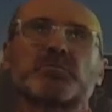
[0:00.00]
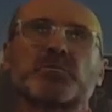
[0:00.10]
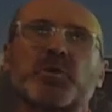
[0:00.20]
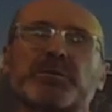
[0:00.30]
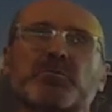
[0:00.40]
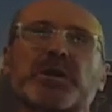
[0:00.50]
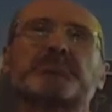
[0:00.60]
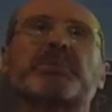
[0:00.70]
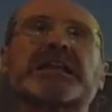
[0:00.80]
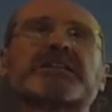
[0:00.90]
we,
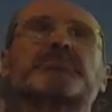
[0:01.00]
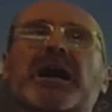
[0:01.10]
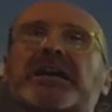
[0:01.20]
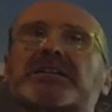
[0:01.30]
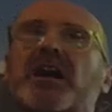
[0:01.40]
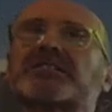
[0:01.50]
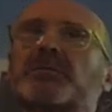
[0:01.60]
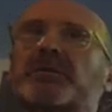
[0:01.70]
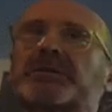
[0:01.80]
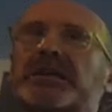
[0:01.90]
we'd better buy an
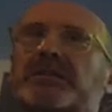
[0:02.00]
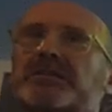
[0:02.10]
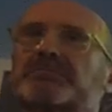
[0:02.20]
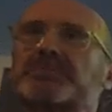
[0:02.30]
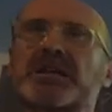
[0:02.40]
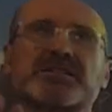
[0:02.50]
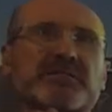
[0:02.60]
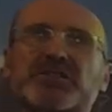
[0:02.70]
automobile because I've